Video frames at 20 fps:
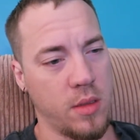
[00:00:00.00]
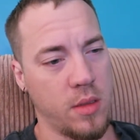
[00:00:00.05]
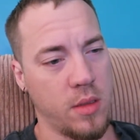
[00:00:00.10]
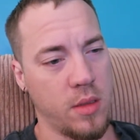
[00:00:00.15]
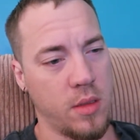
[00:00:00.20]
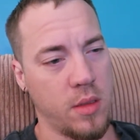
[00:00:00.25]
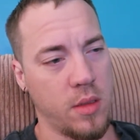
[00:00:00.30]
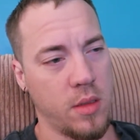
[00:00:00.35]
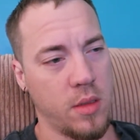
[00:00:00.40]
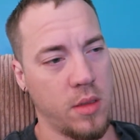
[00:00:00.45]

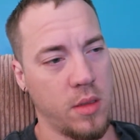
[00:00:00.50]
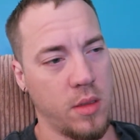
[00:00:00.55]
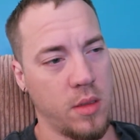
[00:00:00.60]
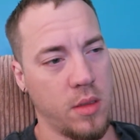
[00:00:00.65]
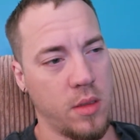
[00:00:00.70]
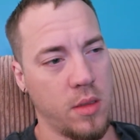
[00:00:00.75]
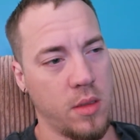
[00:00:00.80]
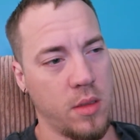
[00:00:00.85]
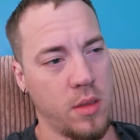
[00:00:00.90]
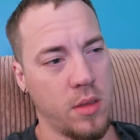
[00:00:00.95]

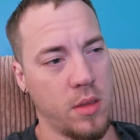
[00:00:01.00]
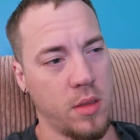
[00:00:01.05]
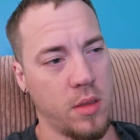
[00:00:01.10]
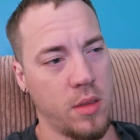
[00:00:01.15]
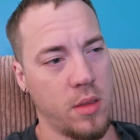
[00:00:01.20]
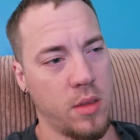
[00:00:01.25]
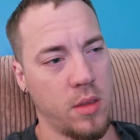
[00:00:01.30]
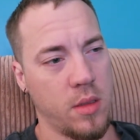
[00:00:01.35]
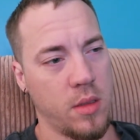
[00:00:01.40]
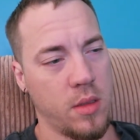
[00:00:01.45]

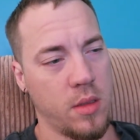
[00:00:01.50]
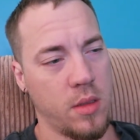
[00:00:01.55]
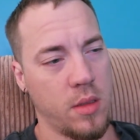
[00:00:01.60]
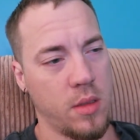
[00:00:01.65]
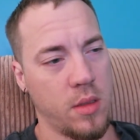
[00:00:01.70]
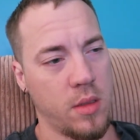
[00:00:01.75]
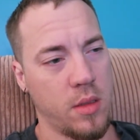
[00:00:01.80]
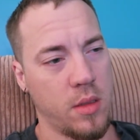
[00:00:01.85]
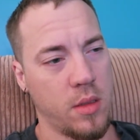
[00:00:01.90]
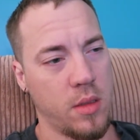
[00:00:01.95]

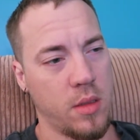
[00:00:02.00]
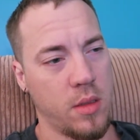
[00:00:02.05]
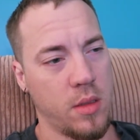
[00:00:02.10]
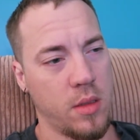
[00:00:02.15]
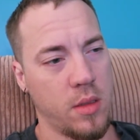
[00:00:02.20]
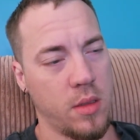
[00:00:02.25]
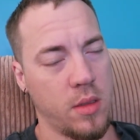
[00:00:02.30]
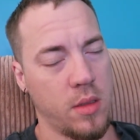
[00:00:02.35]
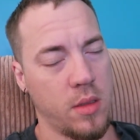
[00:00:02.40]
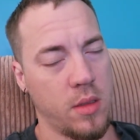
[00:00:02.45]

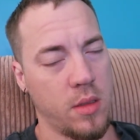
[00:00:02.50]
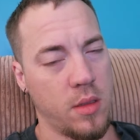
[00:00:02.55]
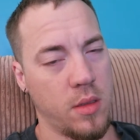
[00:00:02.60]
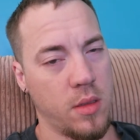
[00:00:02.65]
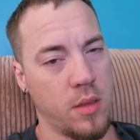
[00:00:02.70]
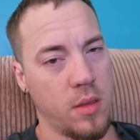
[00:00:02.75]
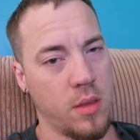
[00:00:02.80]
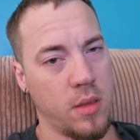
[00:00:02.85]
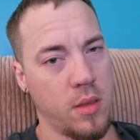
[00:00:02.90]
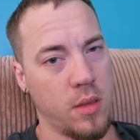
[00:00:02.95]

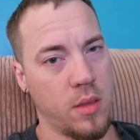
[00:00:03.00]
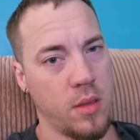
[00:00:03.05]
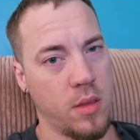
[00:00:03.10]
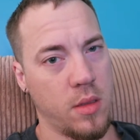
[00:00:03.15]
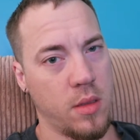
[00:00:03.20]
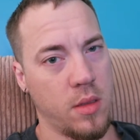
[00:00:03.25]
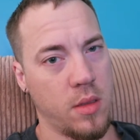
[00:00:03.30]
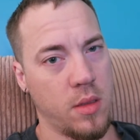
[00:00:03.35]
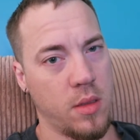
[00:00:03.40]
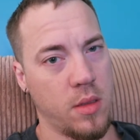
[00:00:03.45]

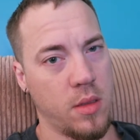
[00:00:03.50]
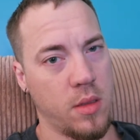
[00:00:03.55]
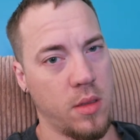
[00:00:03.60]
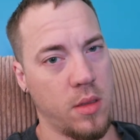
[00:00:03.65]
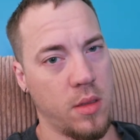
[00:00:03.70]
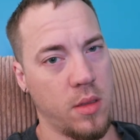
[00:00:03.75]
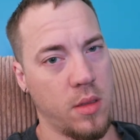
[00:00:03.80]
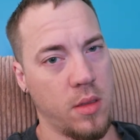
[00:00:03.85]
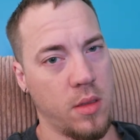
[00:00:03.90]
Nothing is said.